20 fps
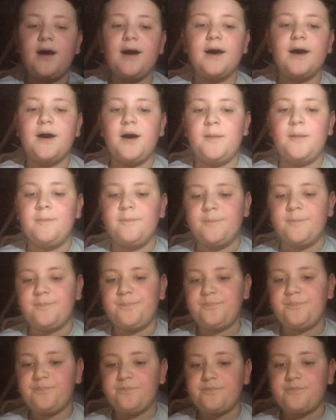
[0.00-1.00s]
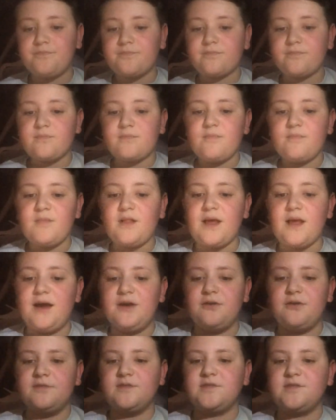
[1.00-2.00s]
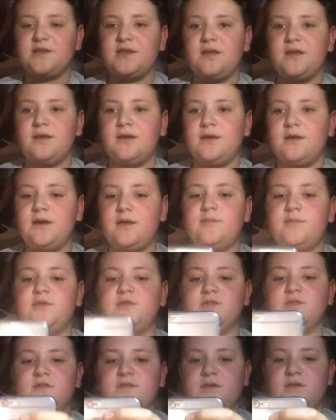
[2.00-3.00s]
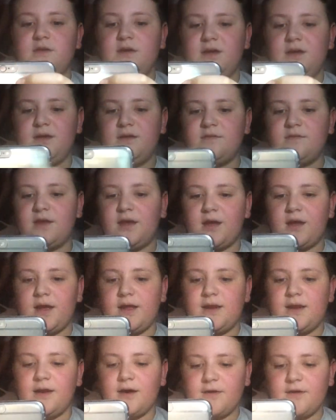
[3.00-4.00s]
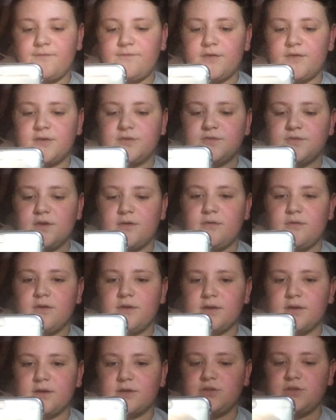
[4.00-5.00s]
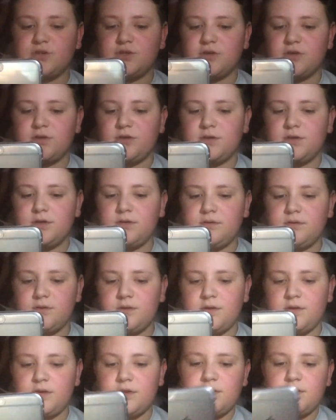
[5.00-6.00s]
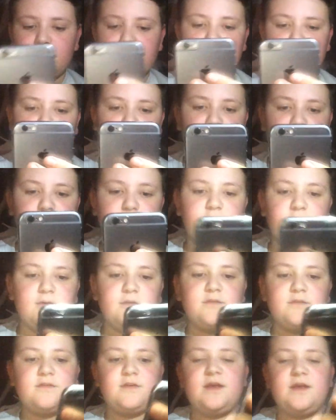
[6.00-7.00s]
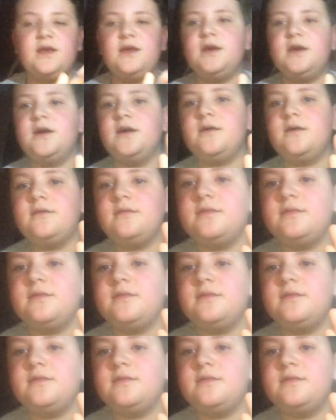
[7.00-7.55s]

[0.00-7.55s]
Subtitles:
And obviously, let me just take a live photo and I can show you. So if we go on to here,